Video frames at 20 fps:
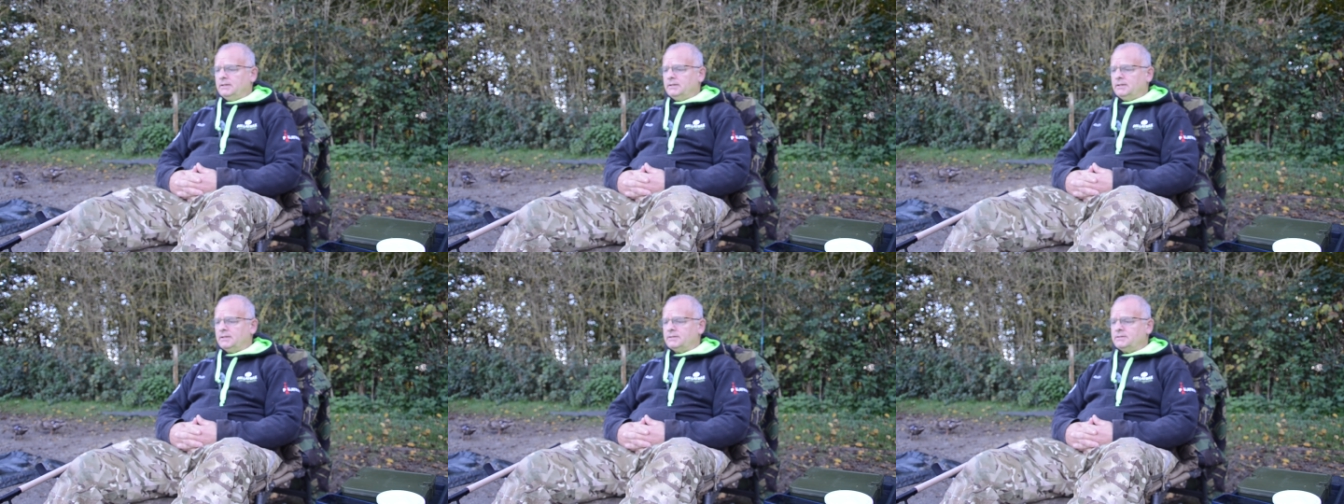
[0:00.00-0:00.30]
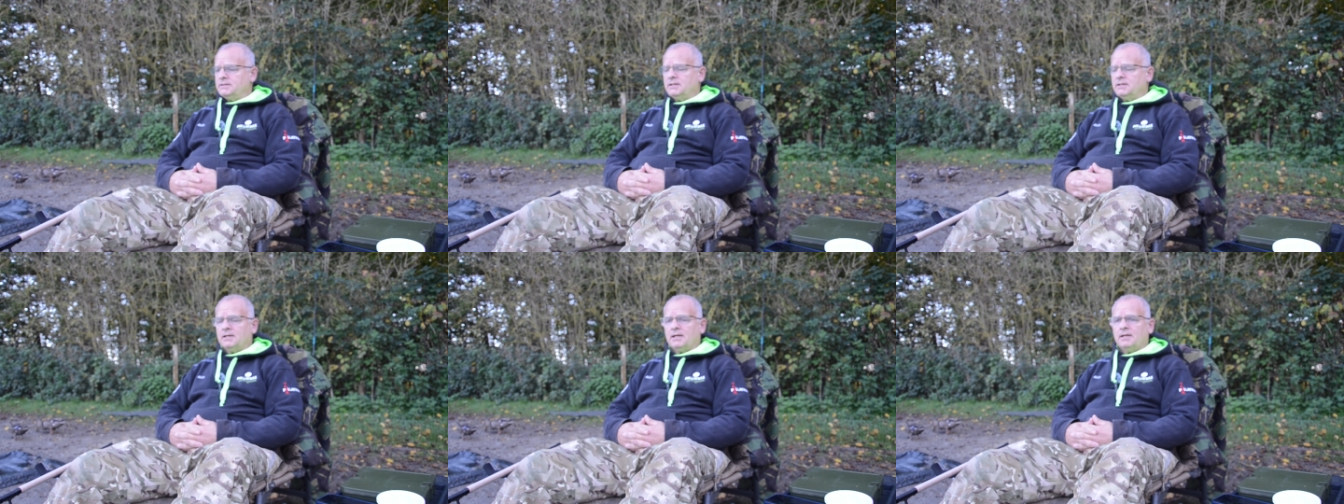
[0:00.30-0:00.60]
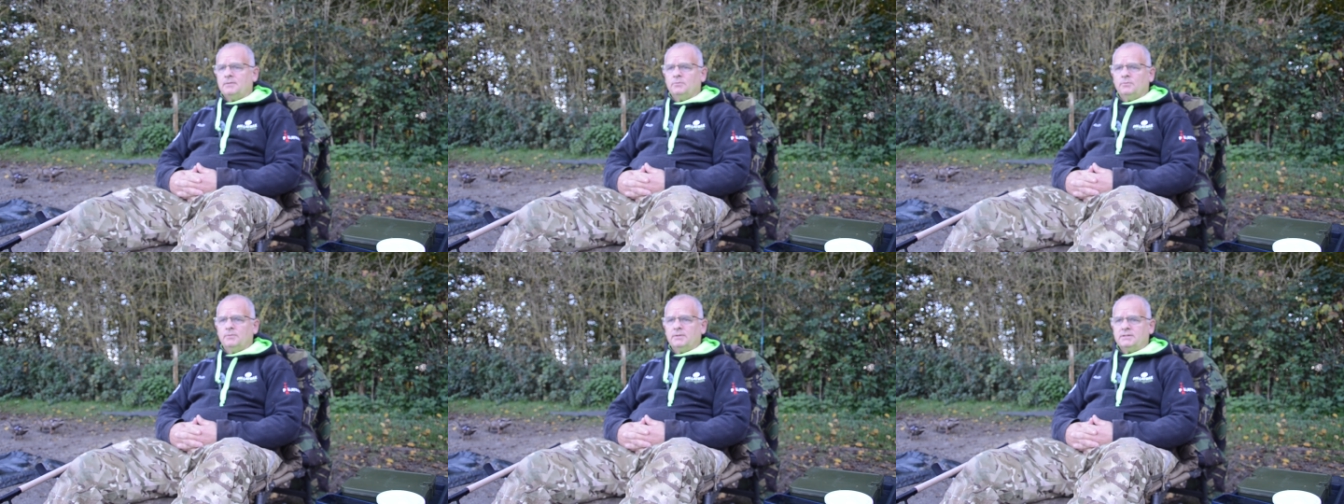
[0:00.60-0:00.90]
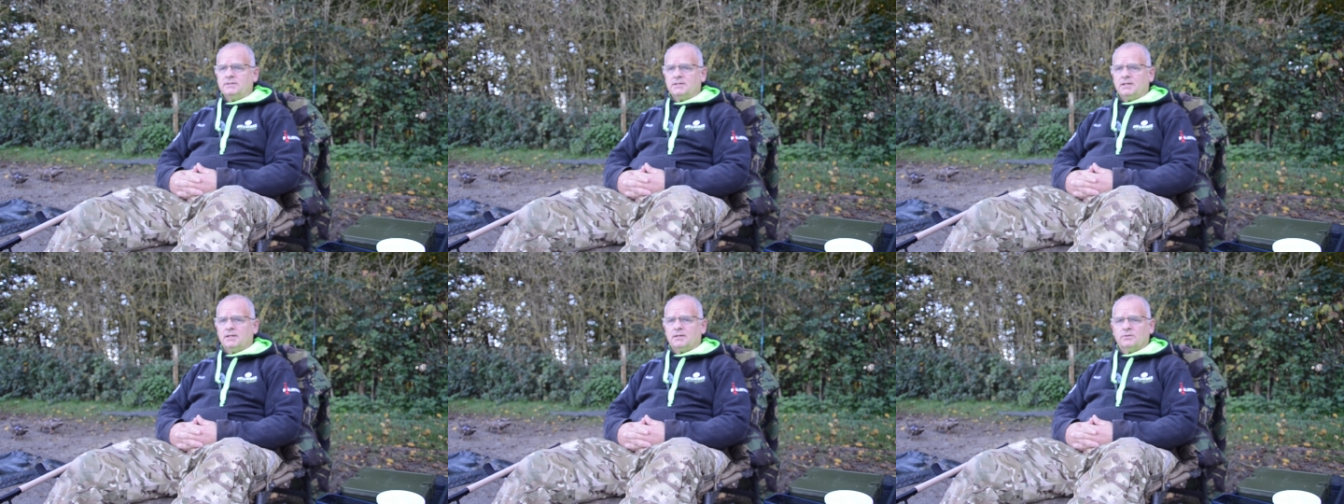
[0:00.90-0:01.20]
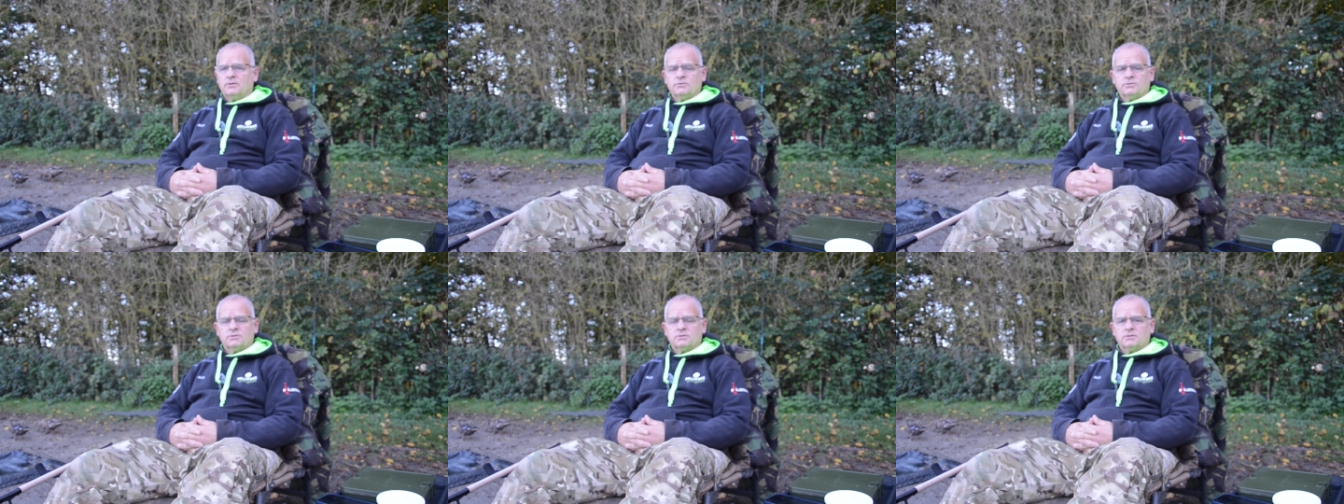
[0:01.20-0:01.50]
that did enable me to get
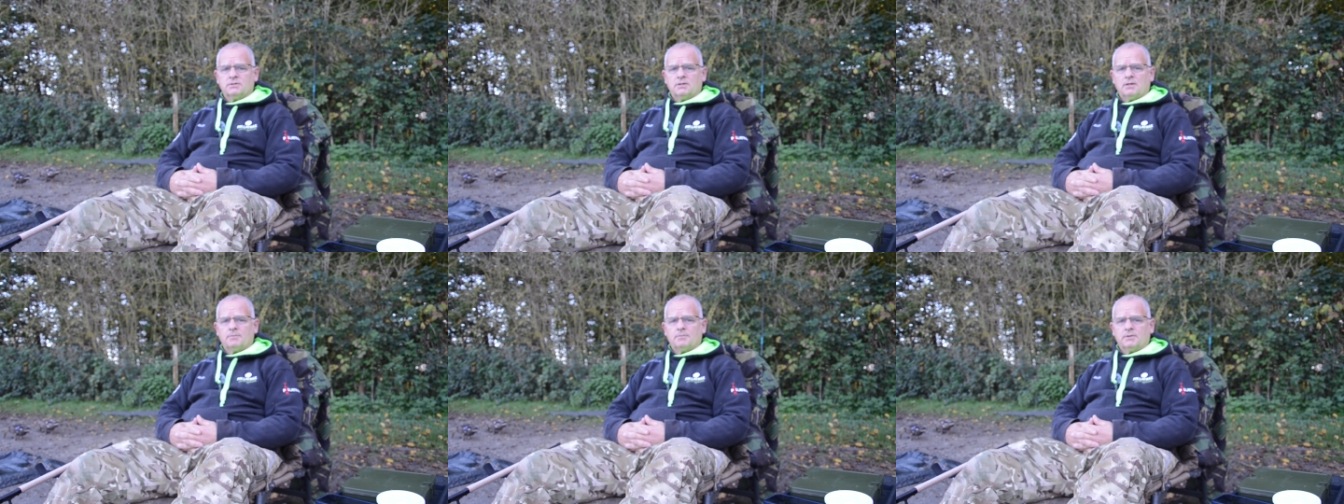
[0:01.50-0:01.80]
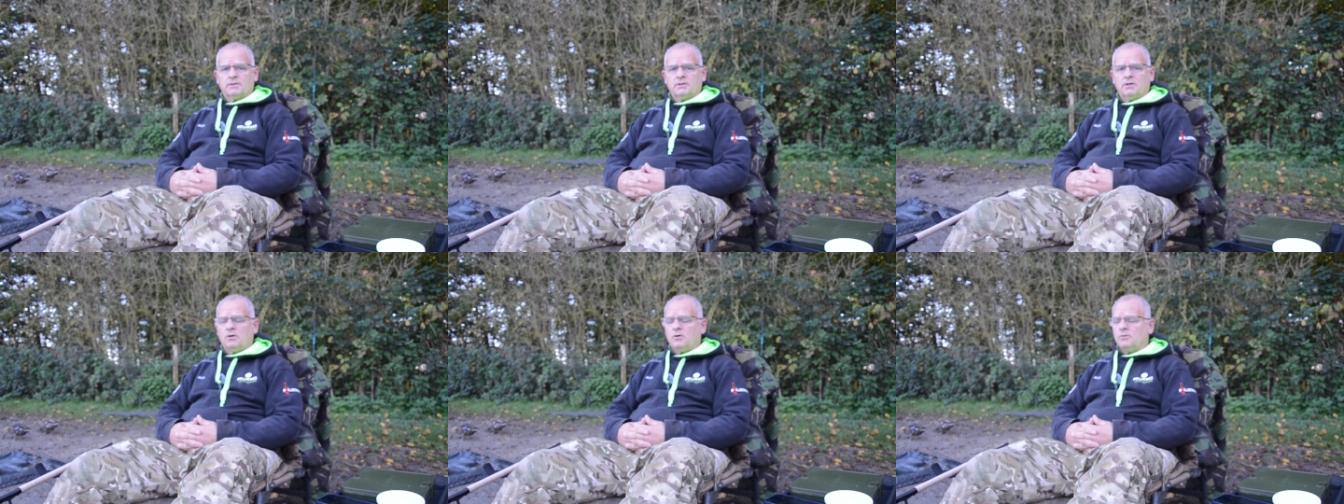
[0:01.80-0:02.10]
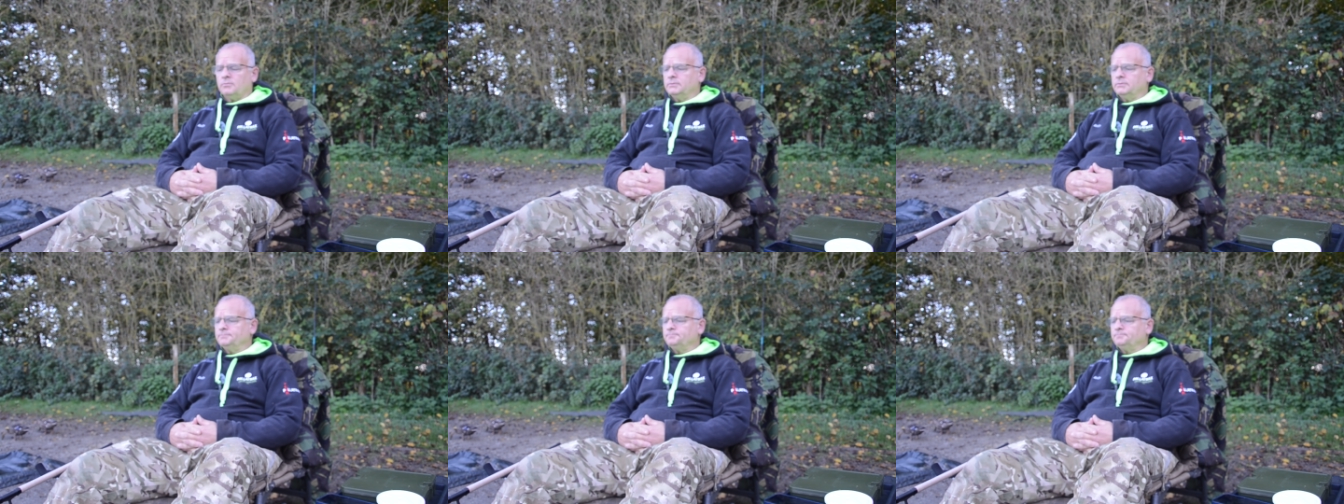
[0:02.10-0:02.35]
those couple of carp.